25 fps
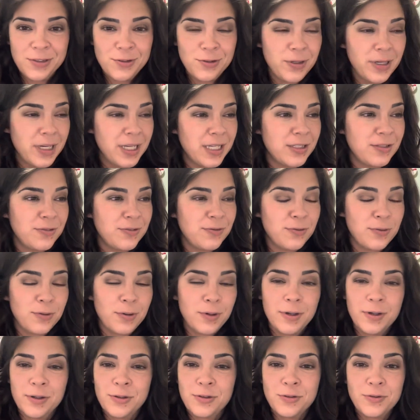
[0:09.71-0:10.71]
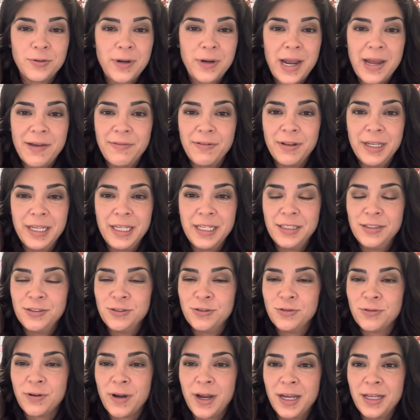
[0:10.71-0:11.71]
tricks for traveling,
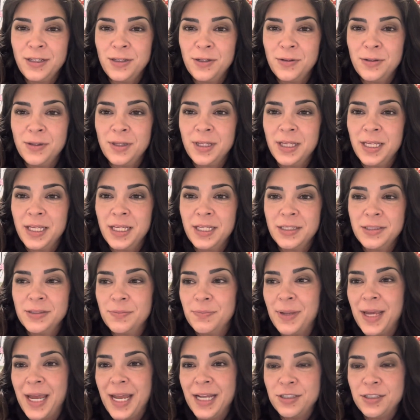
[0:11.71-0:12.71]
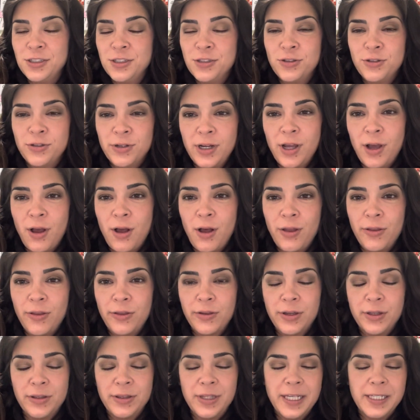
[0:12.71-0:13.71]
trying new things, pageantry, all the
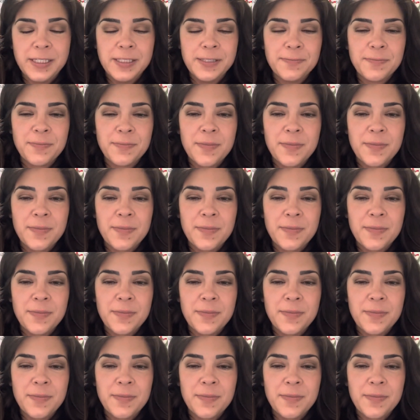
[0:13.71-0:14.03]
good things.